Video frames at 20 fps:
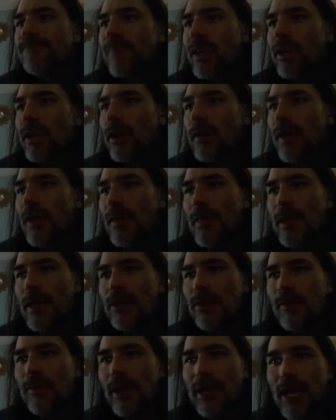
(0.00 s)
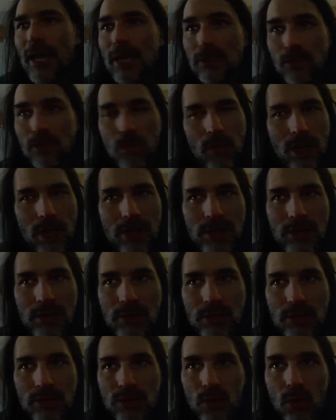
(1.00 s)
And then you might ask, well, why didn't you
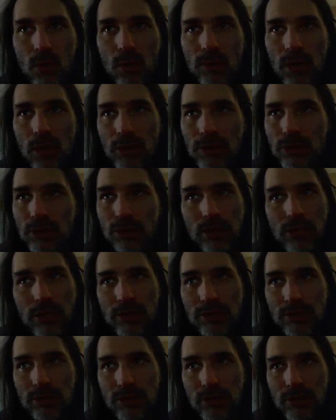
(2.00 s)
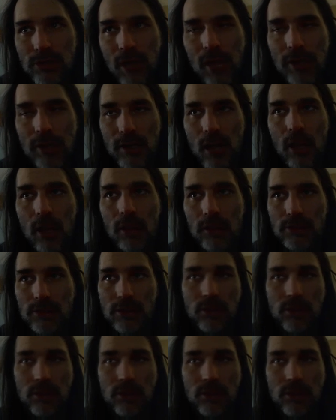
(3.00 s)
just hold all your shares until $9?